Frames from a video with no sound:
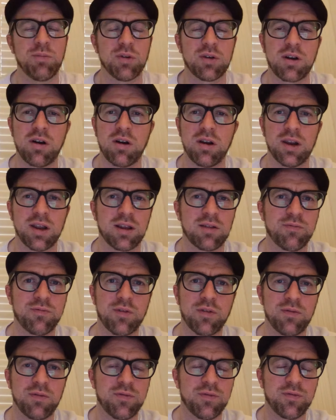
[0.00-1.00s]
But got like
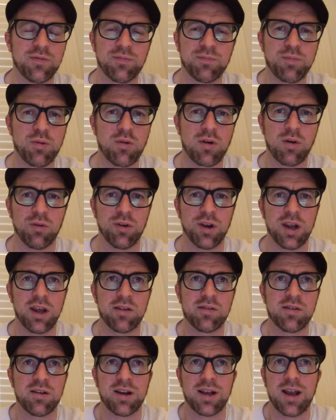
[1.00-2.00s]
for poor old
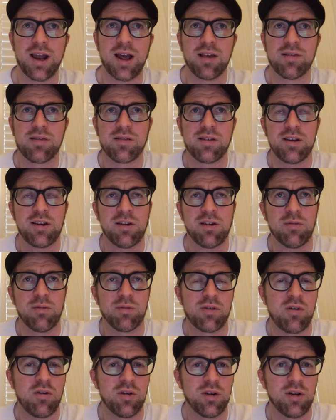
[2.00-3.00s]
Nace, like last year
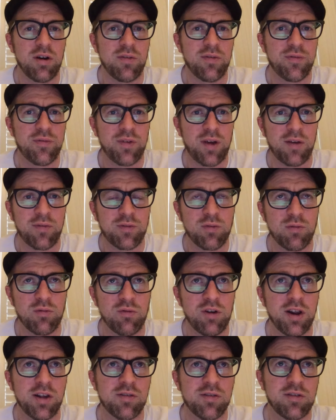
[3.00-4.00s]
was called off after a
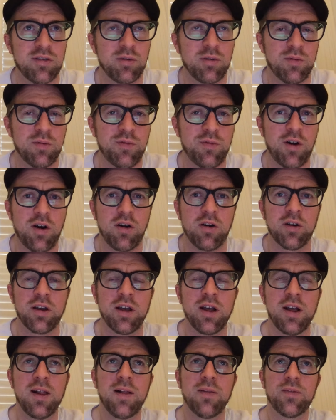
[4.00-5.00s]
race or two with fog.
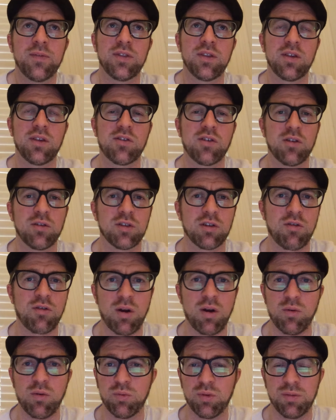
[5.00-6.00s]
And this year the
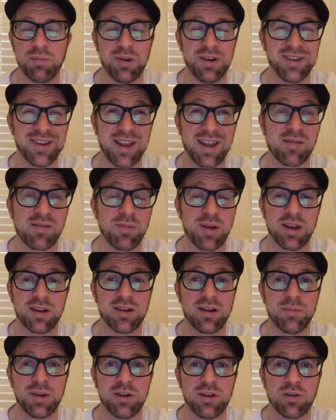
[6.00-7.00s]
crowd would have been
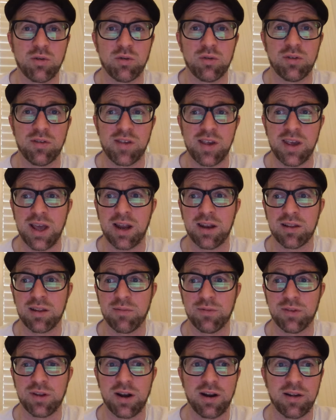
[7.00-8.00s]
decimated. I mean, you couldn't see
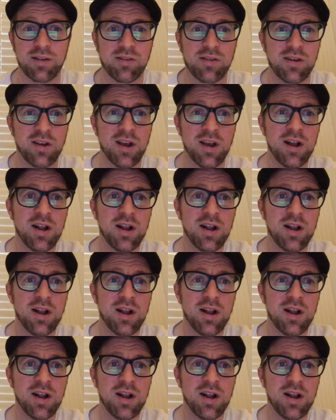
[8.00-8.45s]
anything for the last